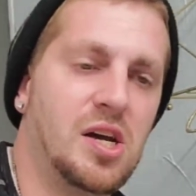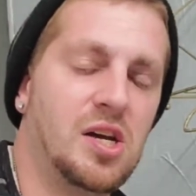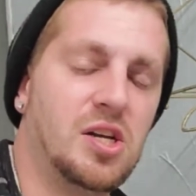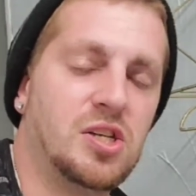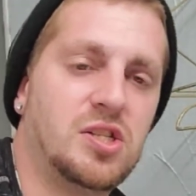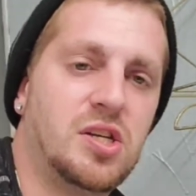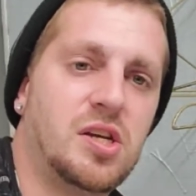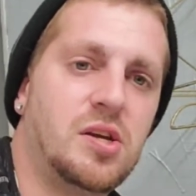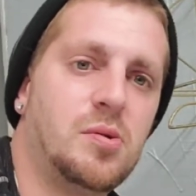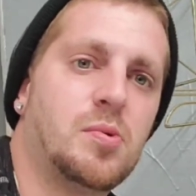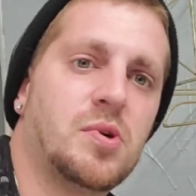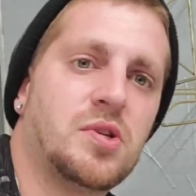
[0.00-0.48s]

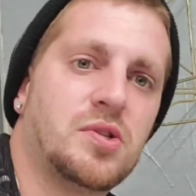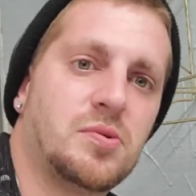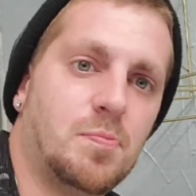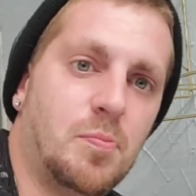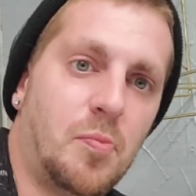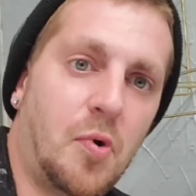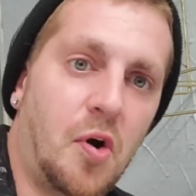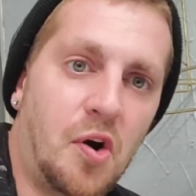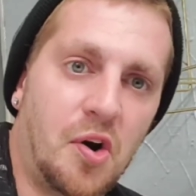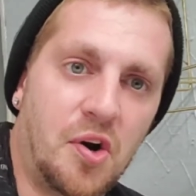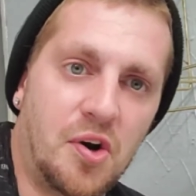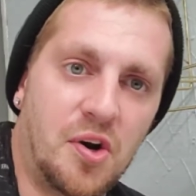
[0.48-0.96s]
she was
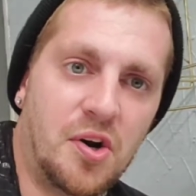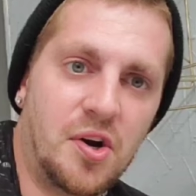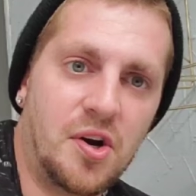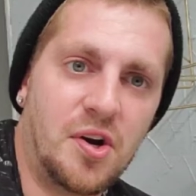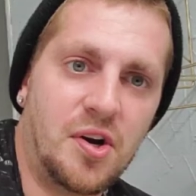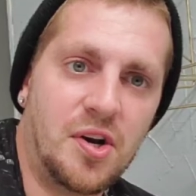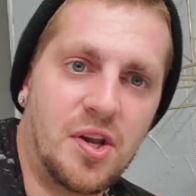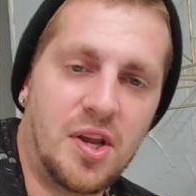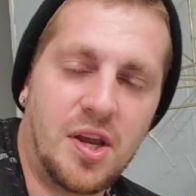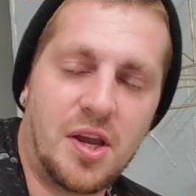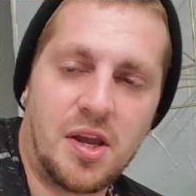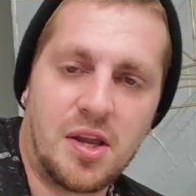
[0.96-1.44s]

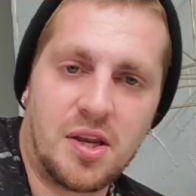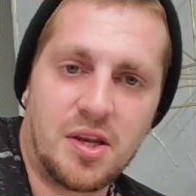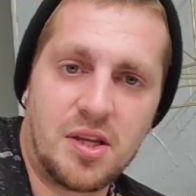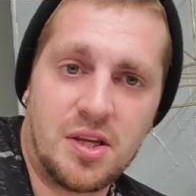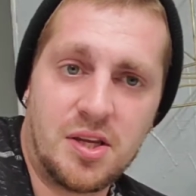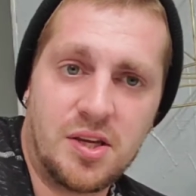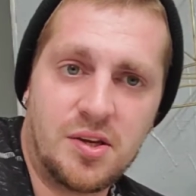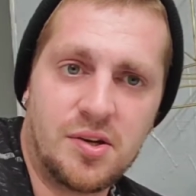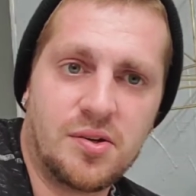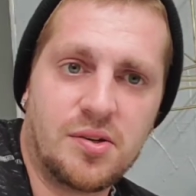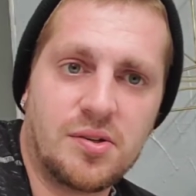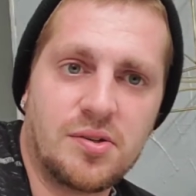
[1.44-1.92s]
murdered and
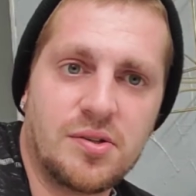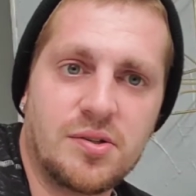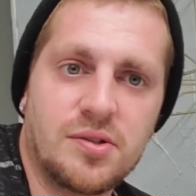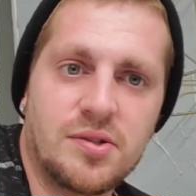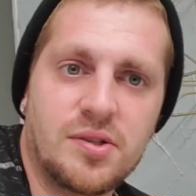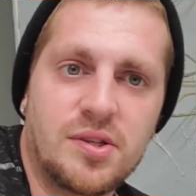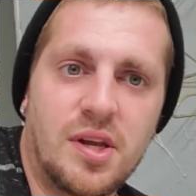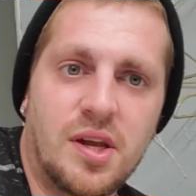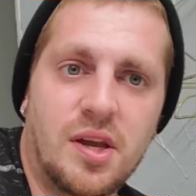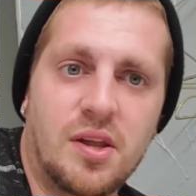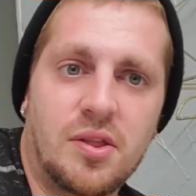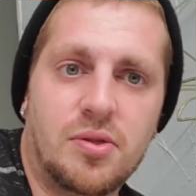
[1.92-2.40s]

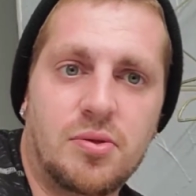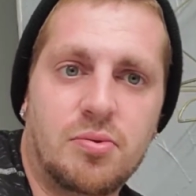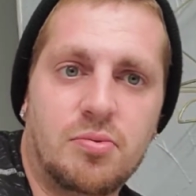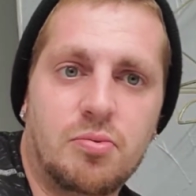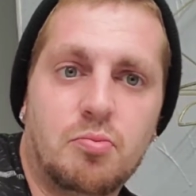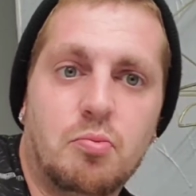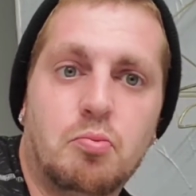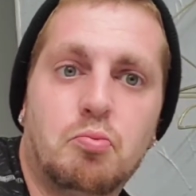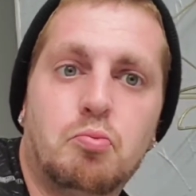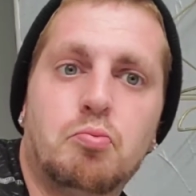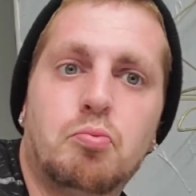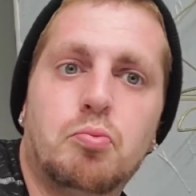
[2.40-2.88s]
killed and
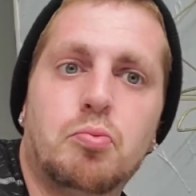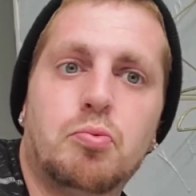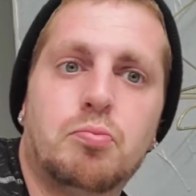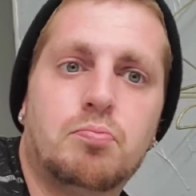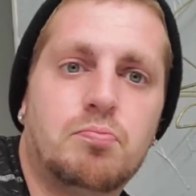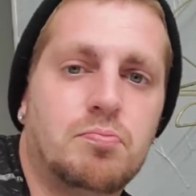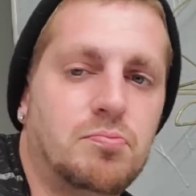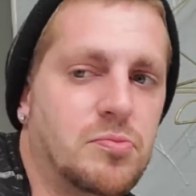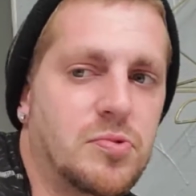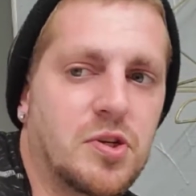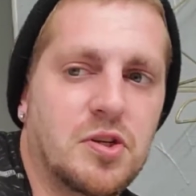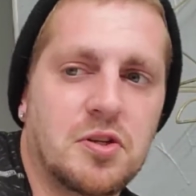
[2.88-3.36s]

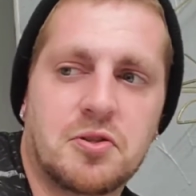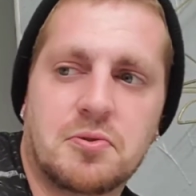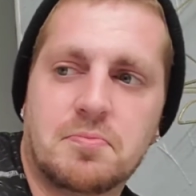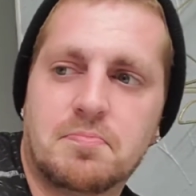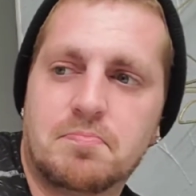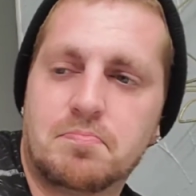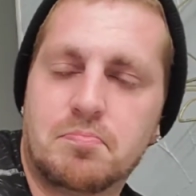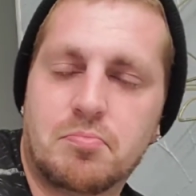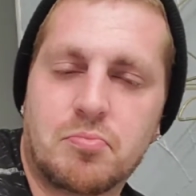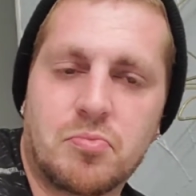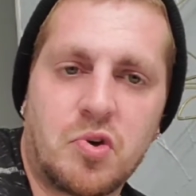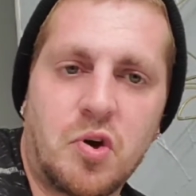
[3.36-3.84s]
just
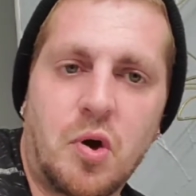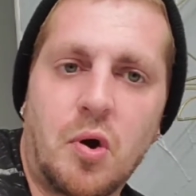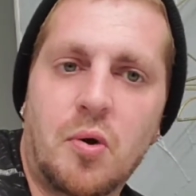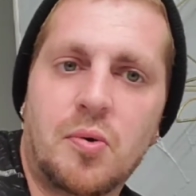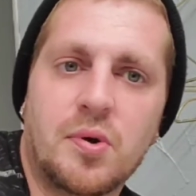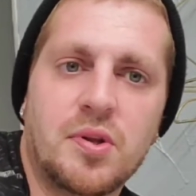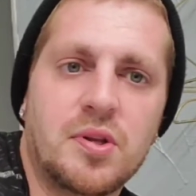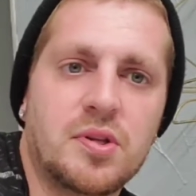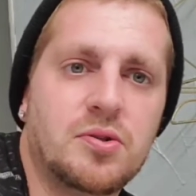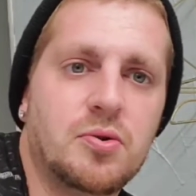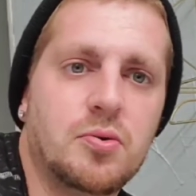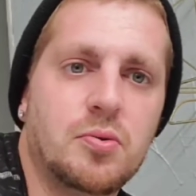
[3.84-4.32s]

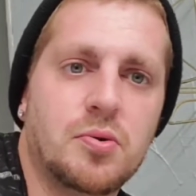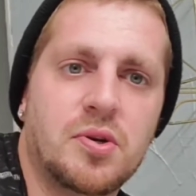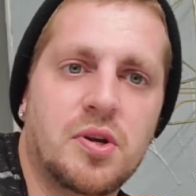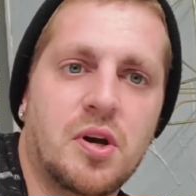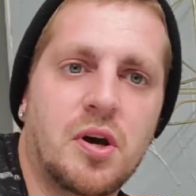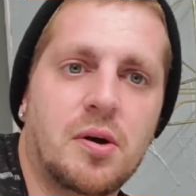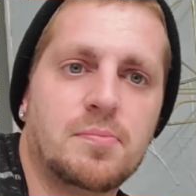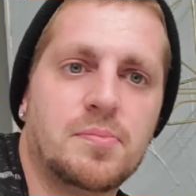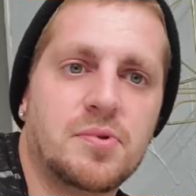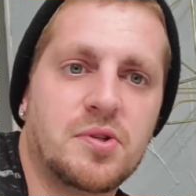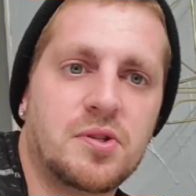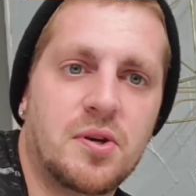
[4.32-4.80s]
thrown into a
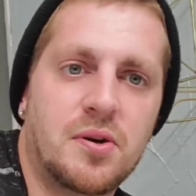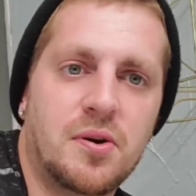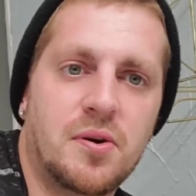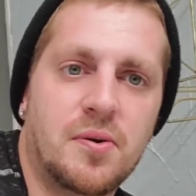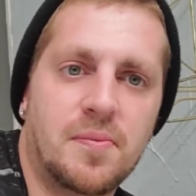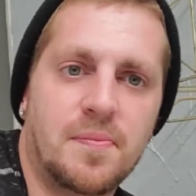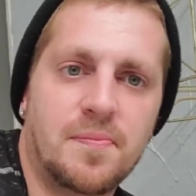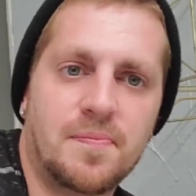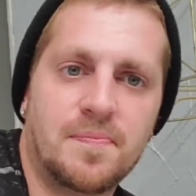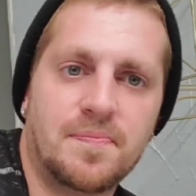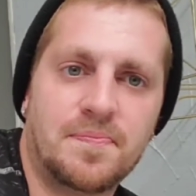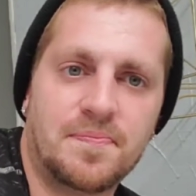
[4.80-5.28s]

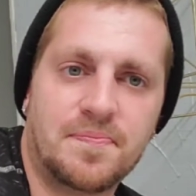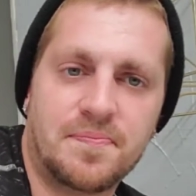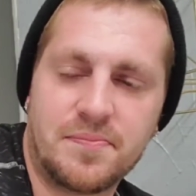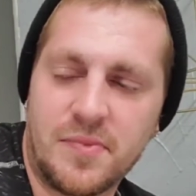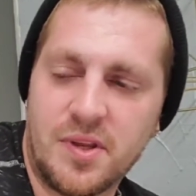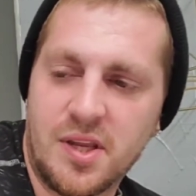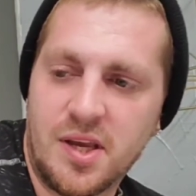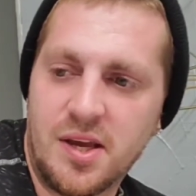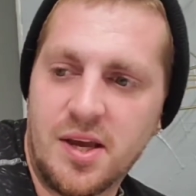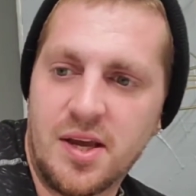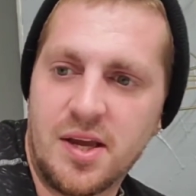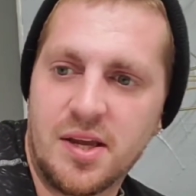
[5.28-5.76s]
dumpster.
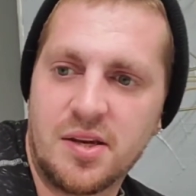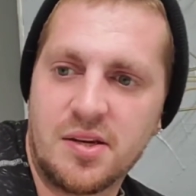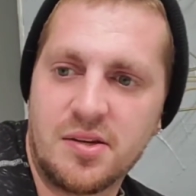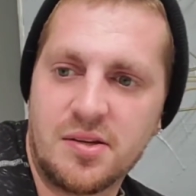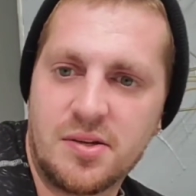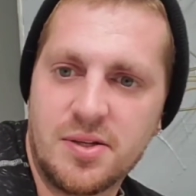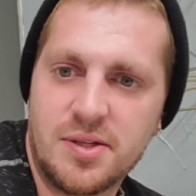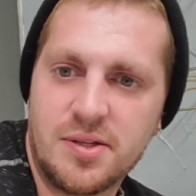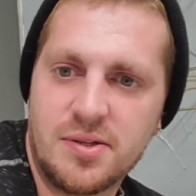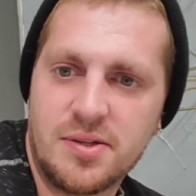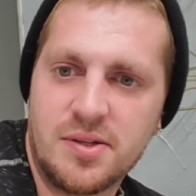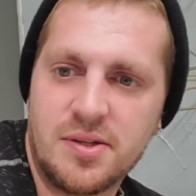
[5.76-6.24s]

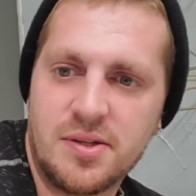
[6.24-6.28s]
And